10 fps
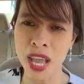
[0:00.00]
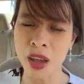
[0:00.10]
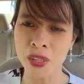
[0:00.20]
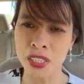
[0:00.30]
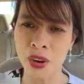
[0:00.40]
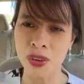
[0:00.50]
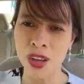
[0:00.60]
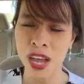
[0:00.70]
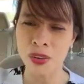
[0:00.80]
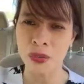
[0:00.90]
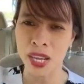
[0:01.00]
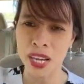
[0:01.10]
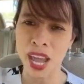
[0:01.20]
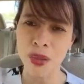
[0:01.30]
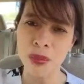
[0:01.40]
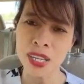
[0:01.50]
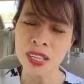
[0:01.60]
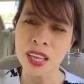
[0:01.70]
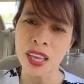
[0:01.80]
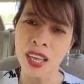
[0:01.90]
I will show you how to make it happen.
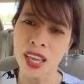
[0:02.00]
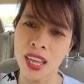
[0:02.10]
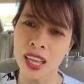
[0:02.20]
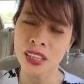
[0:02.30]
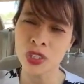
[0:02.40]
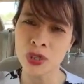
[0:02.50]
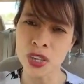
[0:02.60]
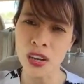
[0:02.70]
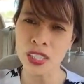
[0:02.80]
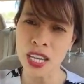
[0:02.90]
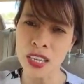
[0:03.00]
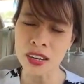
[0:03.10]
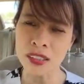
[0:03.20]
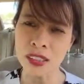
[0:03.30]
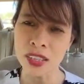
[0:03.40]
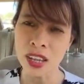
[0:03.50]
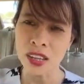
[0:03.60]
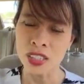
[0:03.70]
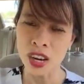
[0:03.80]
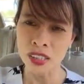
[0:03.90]
And to church leader,
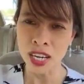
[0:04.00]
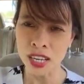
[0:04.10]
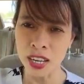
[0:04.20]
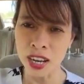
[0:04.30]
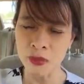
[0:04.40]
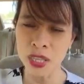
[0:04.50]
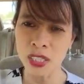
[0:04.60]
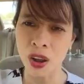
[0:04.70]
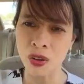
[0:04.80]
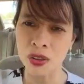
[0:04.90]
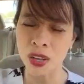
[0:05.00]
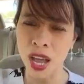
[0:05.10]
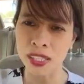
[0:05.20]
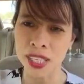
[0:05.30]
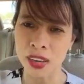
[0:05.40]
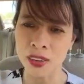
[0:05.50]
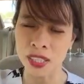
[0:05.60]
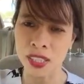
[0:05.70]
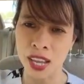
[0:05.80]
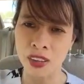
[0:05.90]
let me show you guys how you
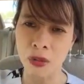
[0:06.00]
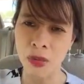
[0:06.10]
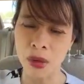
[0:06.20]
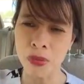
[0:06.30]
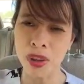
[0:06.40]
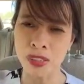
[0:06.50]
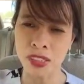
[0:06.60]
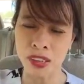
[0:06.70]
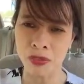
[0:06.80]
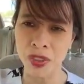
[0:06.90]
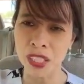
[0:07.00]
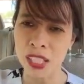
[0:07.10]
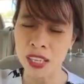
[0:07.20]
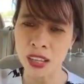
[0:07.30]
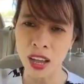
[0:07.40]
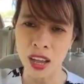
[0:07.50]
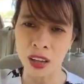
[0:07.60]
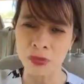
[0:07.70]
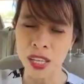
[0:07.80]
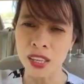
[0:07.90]
can take your members on a fixed
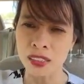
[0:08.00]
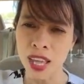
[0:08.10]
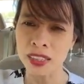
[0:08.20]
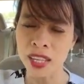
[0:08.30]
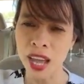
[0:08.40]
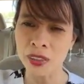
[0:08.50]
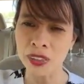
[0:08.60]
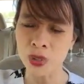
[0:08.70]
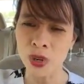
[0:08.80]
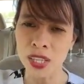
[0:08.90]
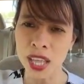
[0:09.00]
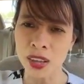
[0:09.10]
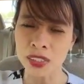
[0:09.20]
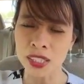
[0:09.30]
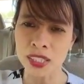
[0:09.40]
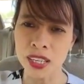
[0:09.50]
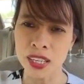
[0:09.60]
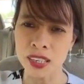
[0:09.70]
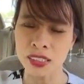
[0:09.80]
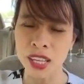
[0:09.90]
income, $10,000, $20,000 a
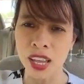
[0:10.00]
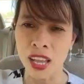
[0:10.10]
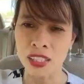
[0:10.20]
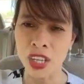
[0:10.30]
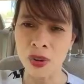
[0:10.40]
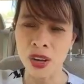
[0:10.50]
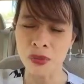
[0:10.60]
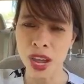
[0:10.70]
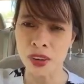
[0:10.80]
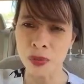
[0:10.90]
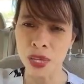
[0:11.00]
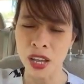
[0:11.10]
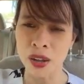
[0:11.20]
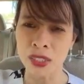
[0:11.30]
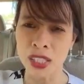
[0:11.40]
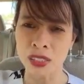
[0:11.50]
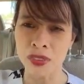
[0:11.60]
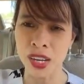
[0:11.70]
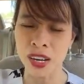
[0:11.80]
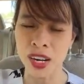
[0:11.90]
year, and show them how to become
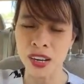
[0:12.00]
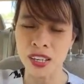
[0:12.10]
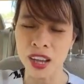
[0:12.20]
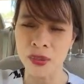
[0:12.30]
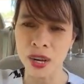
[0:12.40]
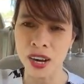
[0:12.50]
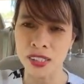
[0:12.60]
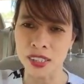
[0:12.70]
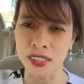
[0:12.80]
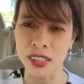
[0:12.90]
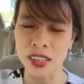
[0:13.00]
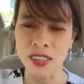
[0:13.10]
six-figure income earners.